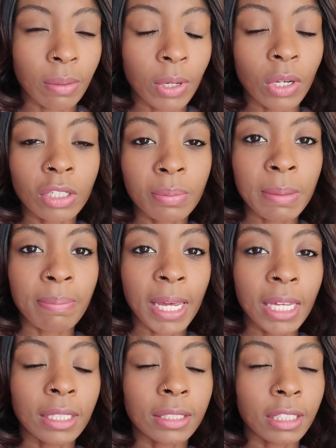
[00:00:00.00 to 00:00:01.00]
So I'm going to be
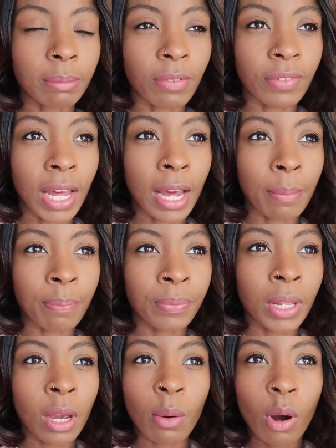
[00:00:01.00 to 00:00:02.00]
baking some of them